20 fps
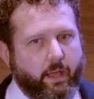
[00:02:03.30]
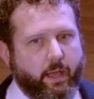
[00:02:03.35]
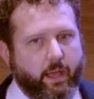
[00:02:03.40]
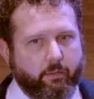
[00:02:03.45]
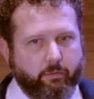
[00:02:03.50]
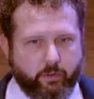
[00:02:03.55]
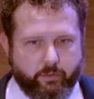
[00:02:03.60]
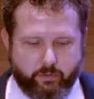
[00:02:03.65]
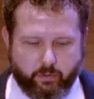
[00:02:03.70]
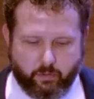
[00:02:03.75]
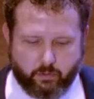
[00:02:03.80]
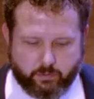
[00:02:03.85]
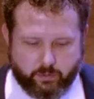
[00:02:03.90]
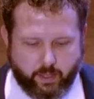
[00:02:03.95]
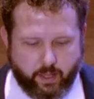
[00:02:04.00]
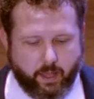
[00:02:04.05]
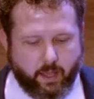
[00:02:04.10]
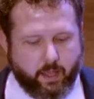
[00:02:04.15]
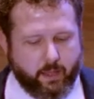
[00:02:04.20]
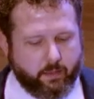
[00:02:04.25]
every single
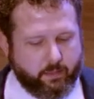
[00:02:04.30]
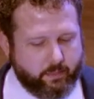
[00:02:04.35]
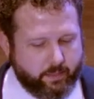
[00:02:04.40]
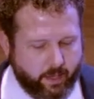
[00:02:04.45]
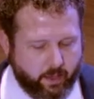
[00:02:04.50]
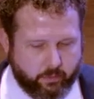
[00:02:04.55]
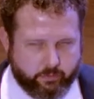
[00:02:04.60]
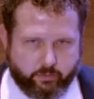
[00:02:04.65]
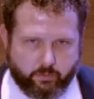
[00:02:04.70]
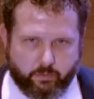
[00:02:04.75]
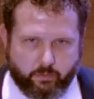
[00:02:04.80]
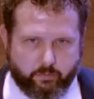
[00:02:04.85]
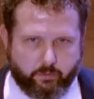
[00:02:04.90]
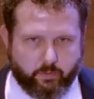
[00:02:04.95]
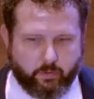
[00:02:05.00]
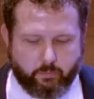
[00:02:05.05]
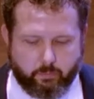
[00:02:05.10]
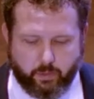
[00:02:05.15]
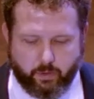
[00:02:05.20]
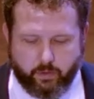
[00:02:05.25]
day, and thousands of
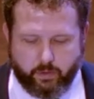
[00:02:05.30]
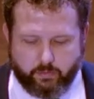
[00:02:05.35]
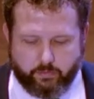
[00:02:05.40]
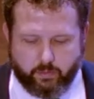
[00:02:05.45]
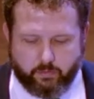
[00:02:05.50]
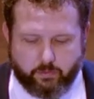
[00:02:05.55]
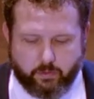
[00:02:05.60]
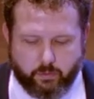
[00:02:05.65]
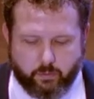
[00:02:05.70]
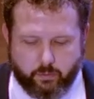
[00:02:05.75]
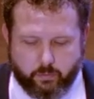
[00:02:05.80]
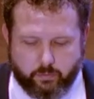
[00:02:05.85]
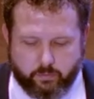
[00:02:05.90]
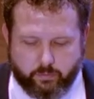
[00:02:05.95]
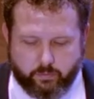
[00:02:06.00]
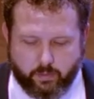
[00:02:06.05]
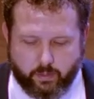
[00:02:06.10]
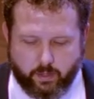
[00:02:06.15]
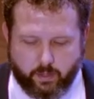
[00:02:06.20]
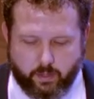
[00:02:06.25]
third parties have
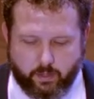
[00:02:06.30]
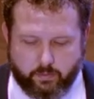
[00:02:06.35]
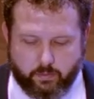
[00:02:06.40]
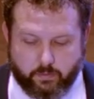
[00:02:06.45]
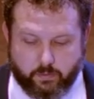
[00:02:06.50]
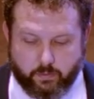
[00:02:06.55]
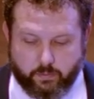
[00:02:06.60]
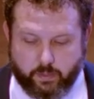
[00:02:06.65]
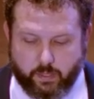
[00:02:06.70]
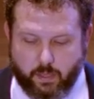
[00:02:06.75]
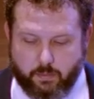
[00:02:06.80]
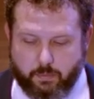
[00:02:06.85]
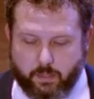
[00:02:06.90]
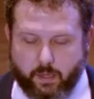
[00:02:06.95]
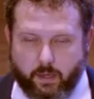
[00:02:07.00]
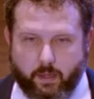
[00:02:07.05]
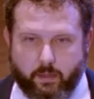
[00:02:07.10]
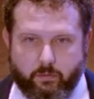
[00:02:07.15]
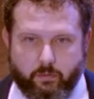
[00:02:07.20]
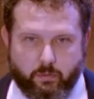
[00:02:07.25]
used Utility
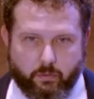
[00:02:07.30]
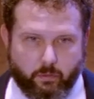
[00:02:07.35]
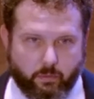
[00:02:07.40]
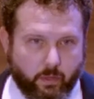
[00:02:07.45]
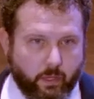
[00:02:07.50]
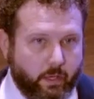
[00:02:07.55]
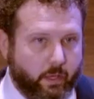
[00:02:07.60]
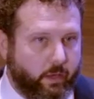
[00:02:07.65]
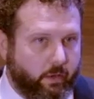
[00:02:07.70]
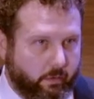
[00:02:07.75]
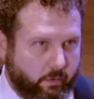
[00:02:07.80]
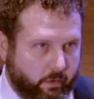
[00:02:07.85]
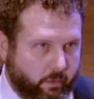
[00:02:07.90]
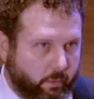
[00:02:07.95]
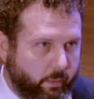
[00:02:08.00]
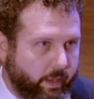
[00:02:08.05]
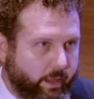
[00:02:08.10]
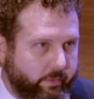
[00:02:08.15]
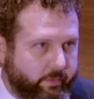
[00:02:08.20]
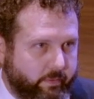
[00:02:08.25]
API to
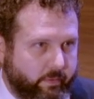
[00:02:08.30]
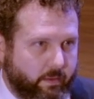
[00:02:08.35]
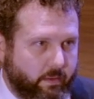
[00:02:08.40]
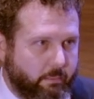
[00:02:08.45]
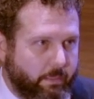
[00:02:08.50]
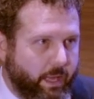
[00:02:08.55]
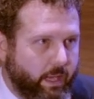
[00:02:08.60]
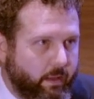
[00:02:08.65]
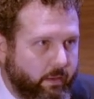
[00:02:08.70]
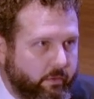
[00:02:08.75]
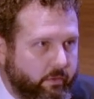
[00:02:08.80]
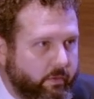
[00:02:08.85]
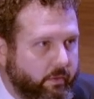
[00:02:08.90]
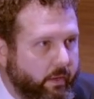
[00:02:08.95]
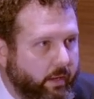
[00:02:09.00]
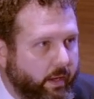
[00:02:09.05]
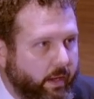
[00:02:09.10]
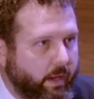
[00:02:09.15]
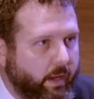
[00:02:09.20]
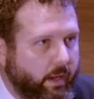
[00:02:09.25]
request and manage
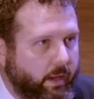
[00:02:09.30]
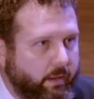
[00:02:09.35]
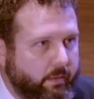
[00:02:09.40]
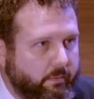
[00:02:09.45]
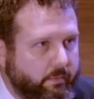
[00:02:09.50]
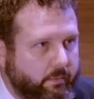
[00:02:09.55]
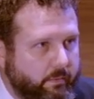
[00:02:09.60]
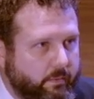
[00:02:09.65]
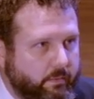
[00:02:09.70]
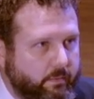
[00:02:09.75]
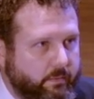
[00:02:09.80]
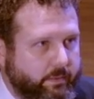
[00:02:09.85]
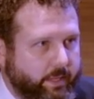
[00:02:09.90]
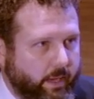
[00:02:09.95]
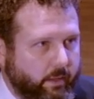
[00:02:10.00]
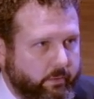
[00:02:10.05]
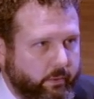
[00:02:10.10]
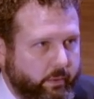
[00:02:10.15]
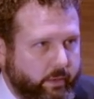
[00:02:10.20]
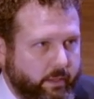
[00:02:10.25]

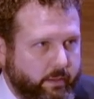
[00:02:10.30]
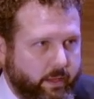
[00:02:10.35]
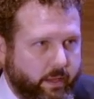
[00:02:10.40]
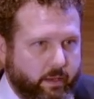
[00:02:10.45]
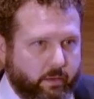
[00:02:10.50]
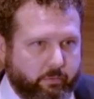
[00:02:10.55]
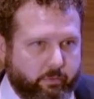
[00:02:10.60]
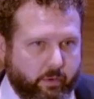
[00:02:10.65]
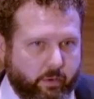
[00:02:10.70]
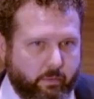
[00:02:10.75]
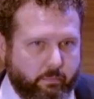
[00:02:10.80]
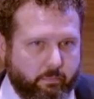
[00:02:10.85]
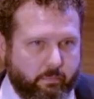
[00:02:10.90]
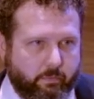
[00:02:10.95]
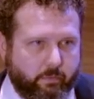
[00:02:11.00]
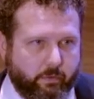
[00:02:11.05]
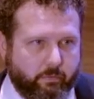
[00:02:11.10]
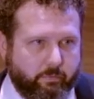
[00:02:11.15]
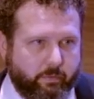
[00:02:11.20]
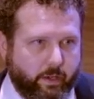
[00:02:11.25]
downloading data from
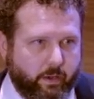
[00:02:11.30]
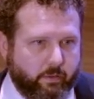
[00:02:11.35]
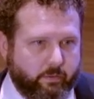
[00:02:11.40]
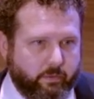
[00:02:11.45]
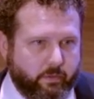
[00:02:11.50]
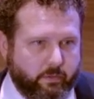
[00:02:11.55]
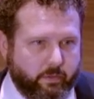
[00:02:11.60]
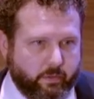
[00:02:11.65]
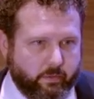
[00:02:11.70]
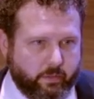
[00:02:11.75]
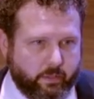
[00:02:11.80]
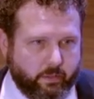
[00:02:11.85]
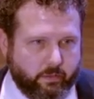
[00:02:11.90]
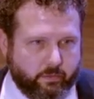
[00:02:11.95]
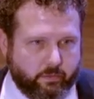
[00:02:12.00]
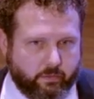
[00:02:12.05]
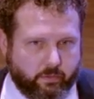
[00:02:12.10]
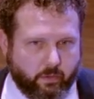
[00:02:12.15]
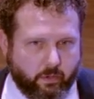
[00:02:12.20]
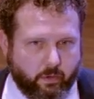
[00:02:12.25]
various utilities.
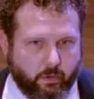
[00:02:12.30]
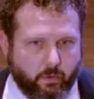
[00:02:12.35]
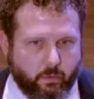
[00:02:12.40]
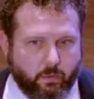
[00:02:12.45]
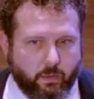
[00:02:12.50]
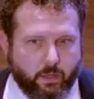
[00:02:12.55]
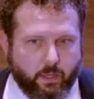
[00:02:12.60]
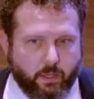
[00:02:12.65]
So